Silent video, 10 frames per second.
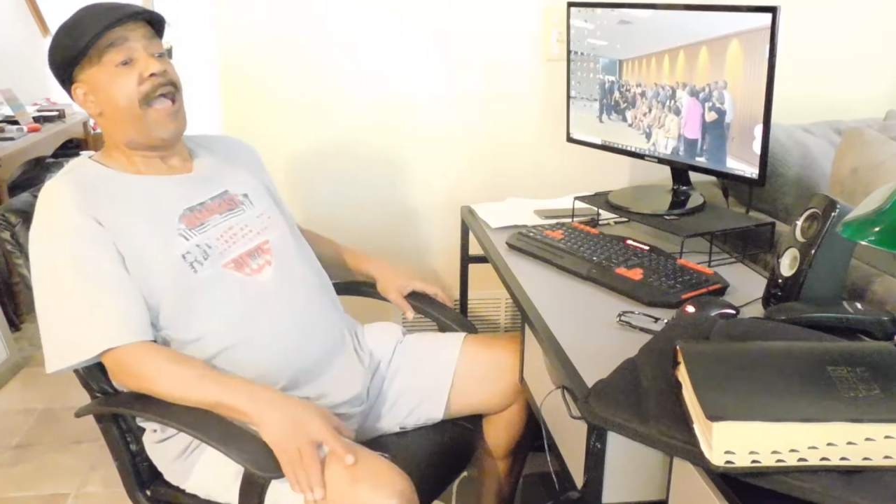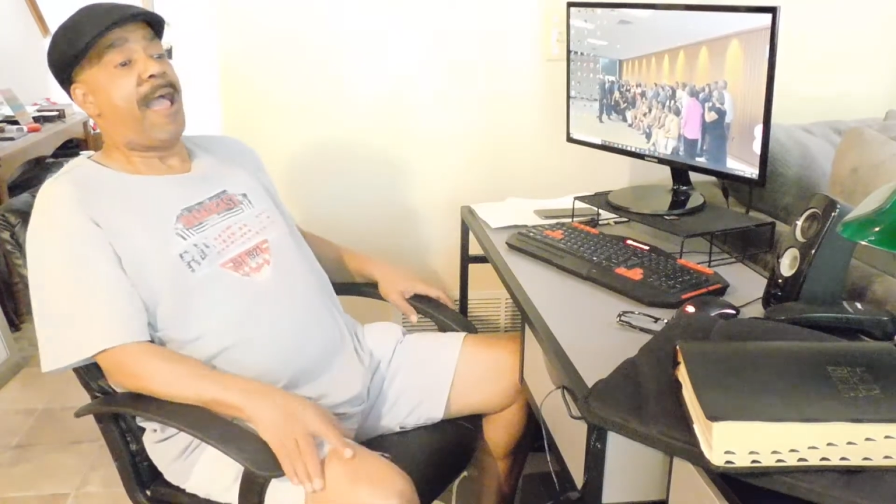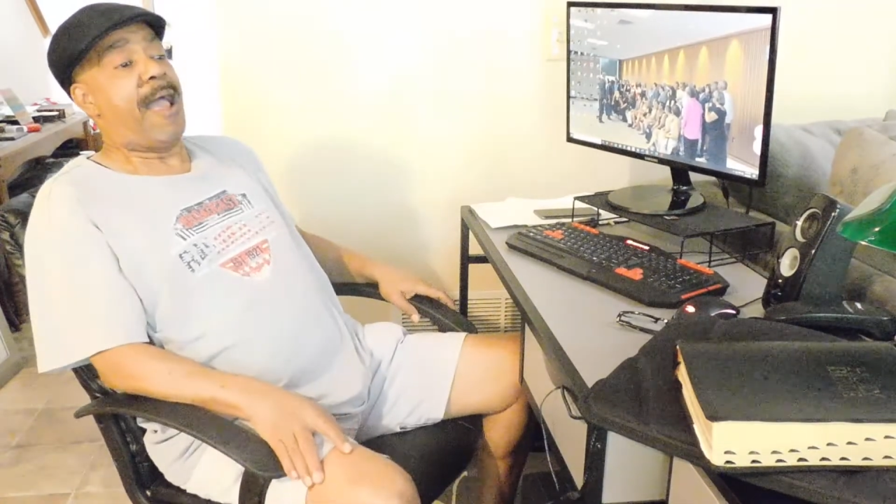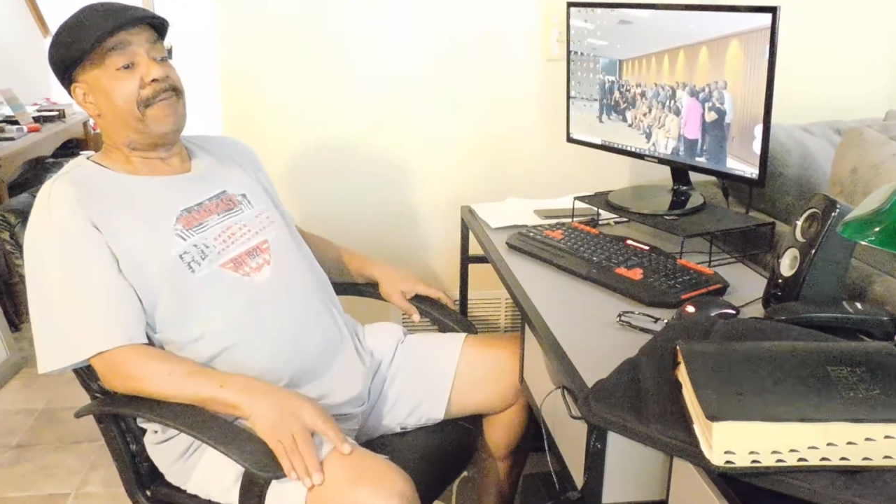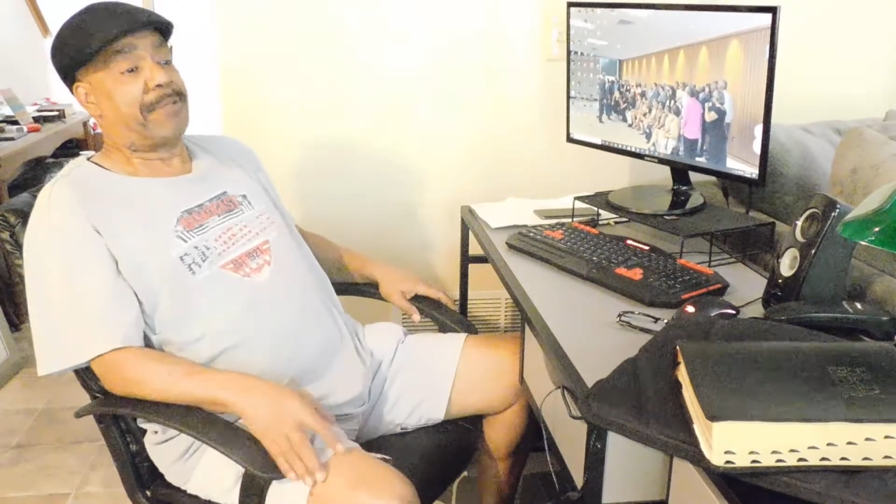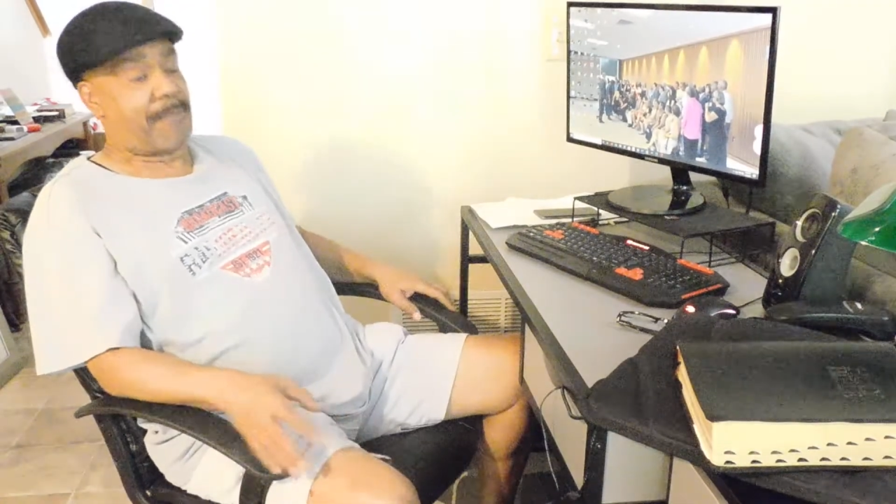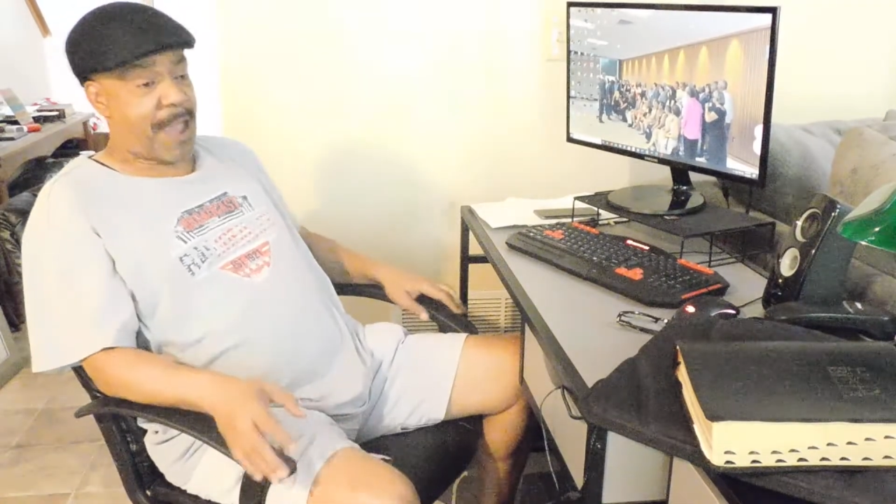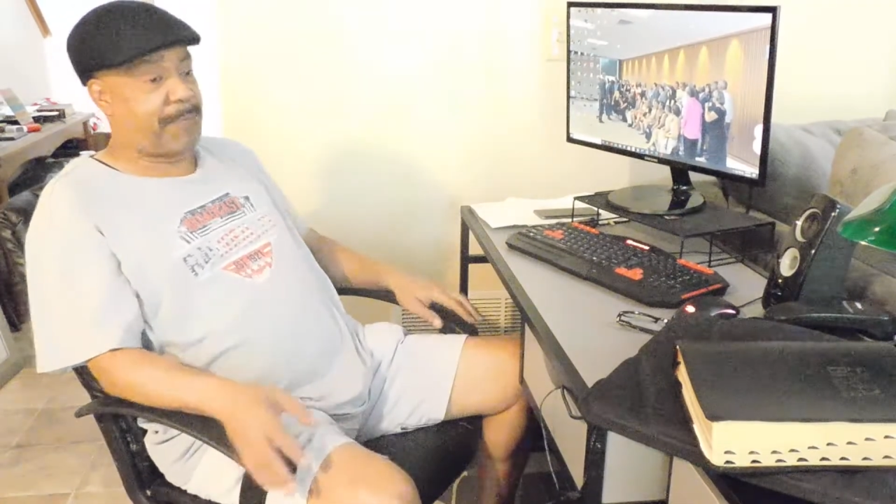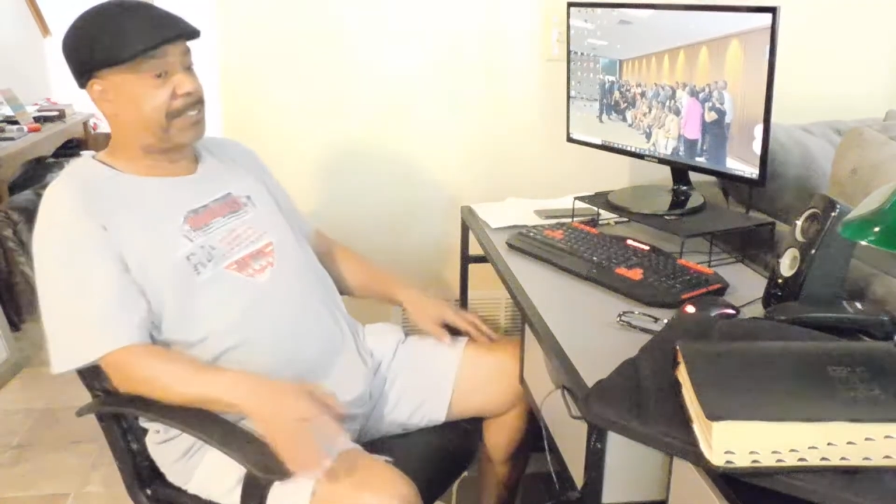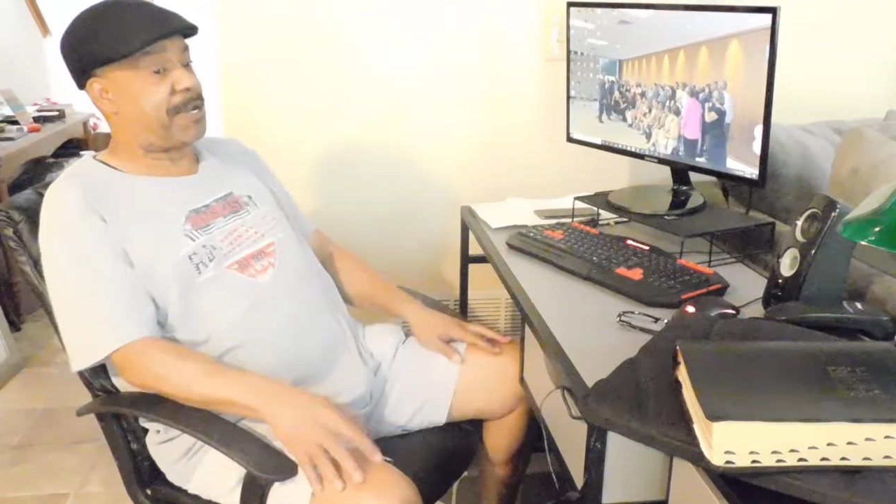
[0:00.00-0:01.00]
And so
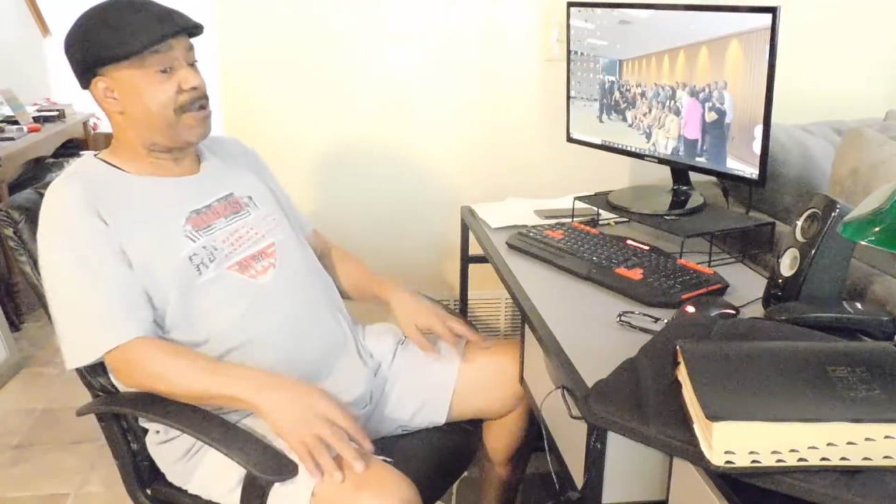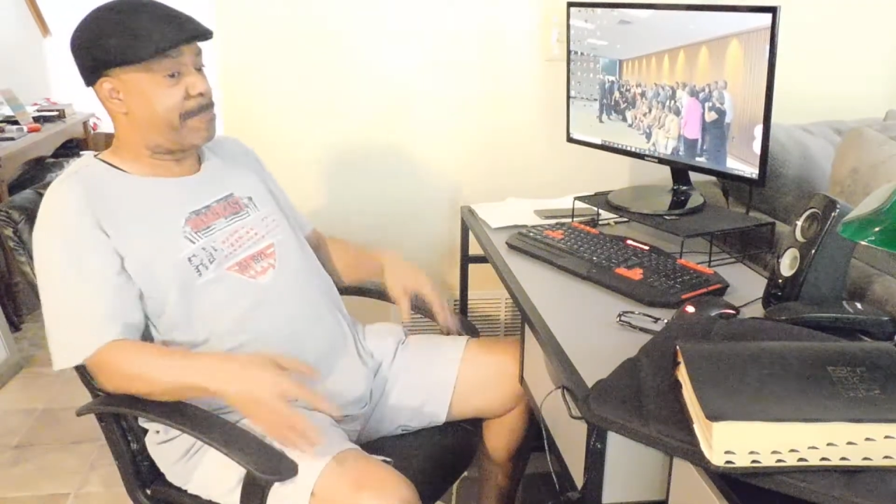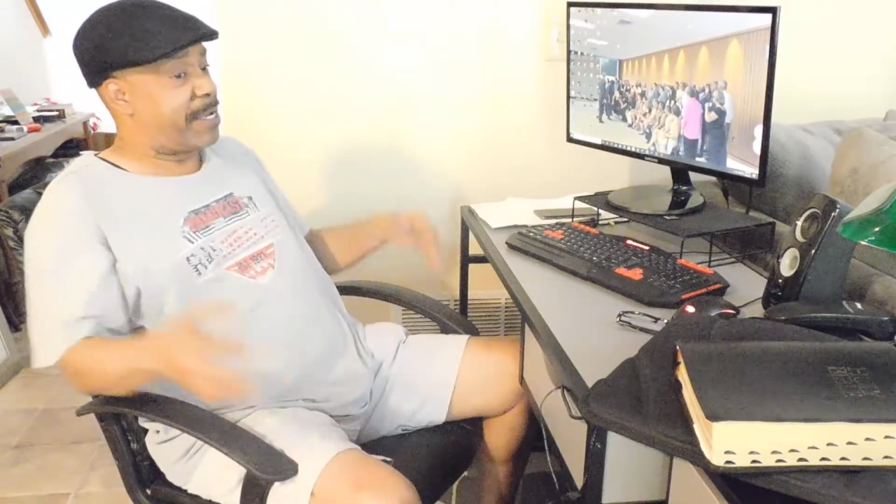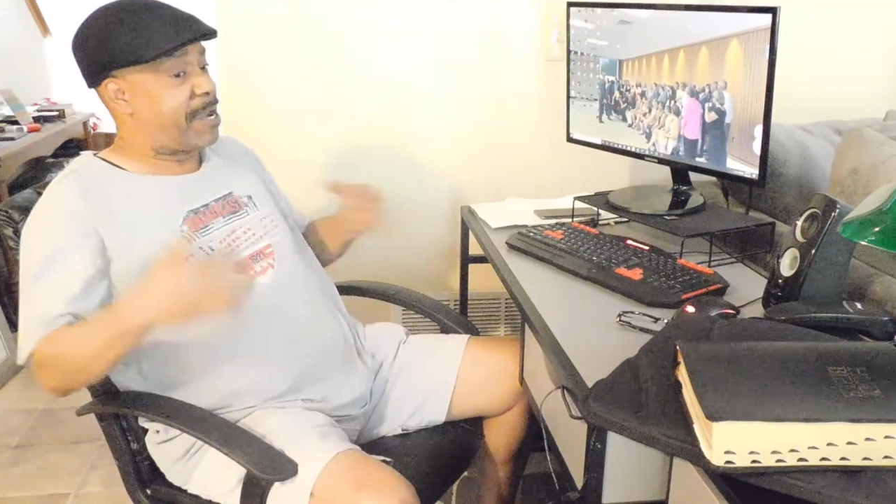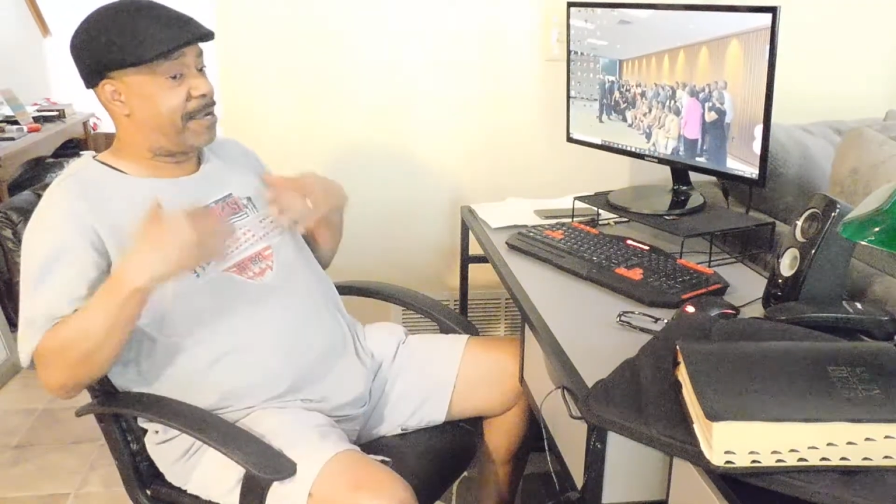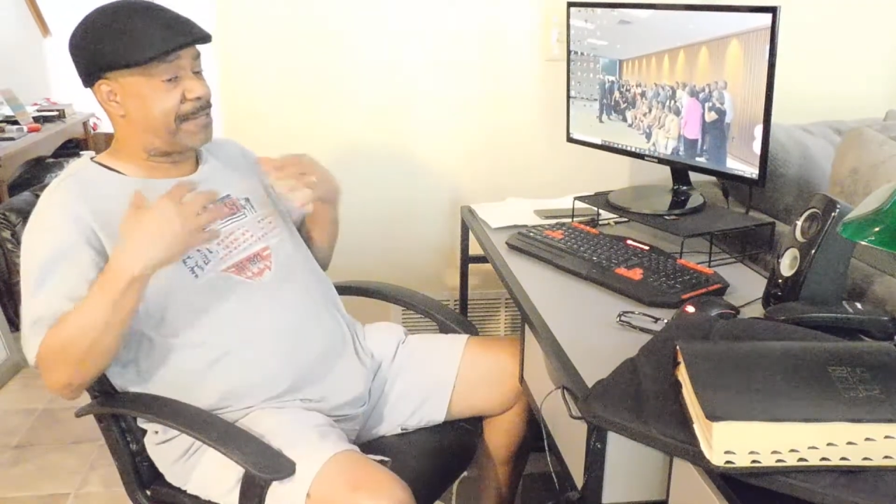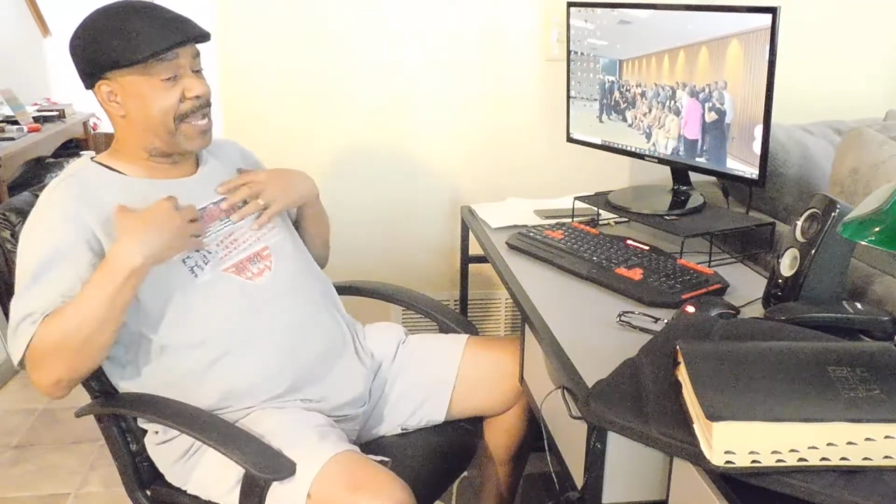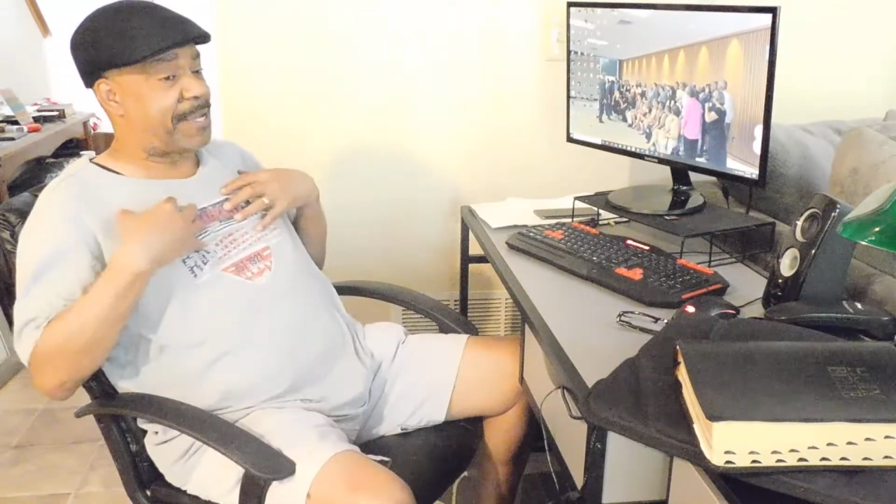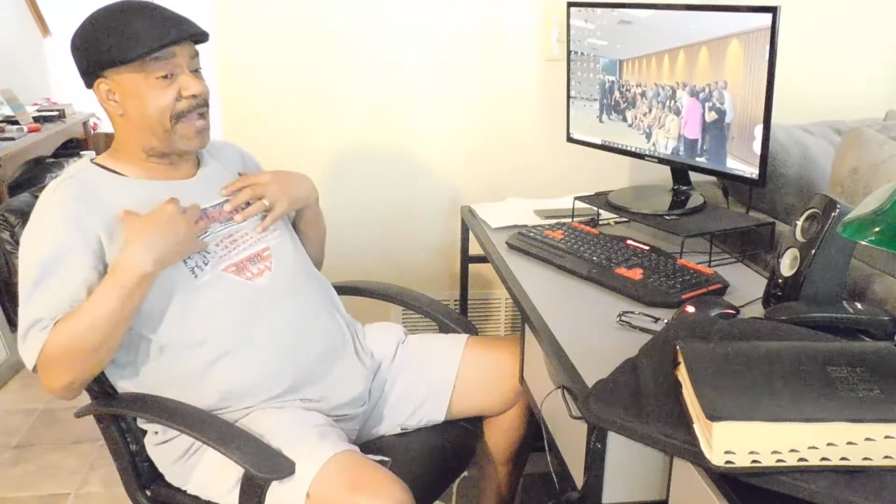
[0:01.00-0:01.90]
that was good because that